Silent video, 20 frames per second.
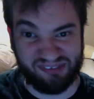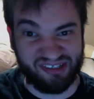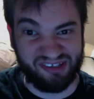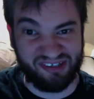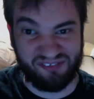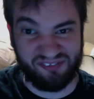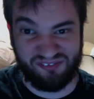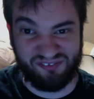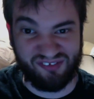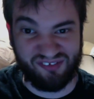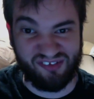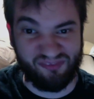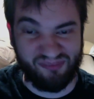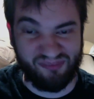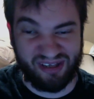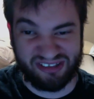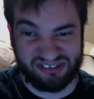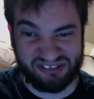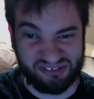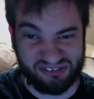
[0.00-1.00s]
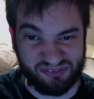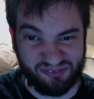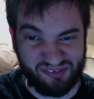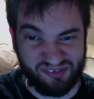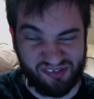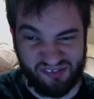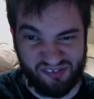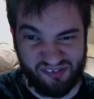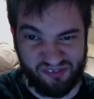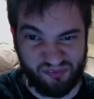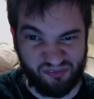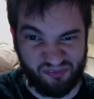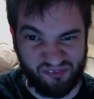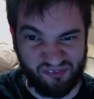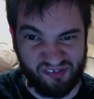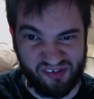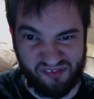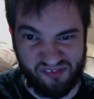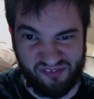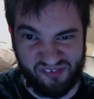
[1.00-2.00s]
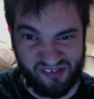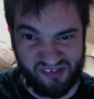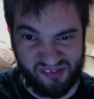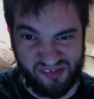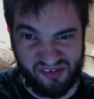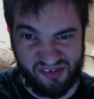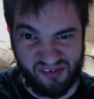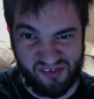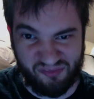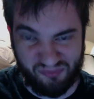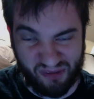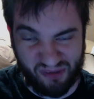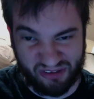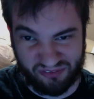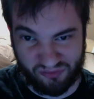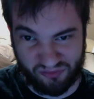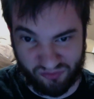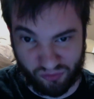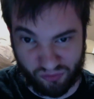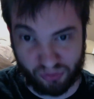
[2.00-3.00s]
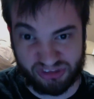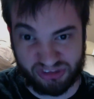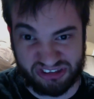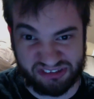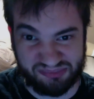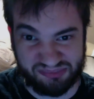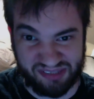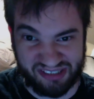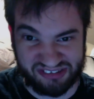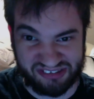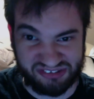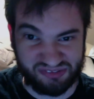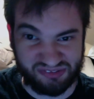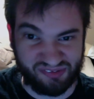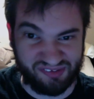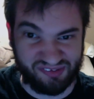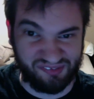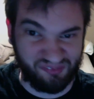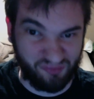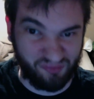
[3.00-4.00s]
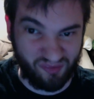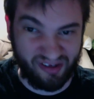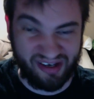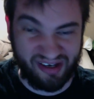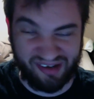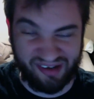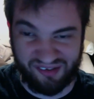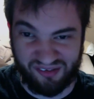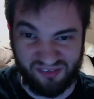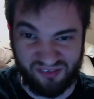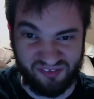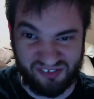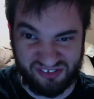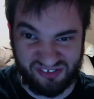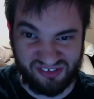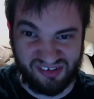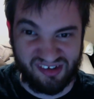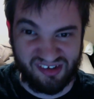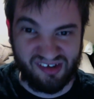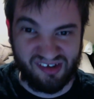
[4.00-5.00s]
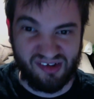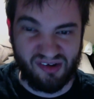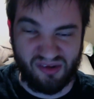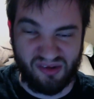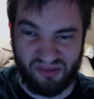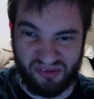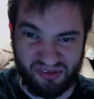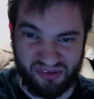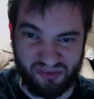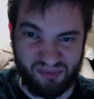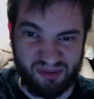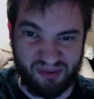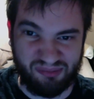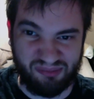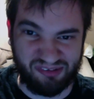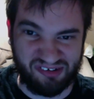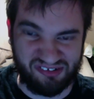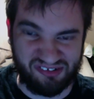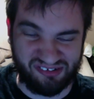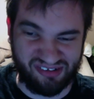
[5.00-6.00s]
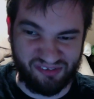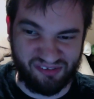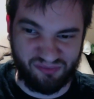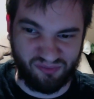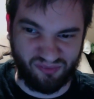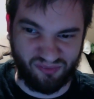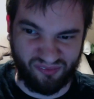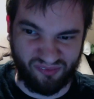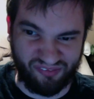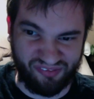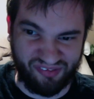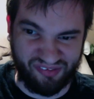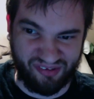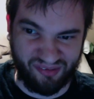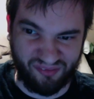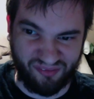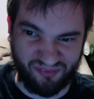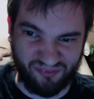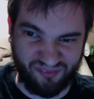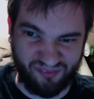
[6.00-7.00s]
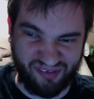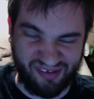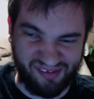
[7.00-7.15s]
Like if Roshi's master and Crane and all his all the other people in his life weren't there,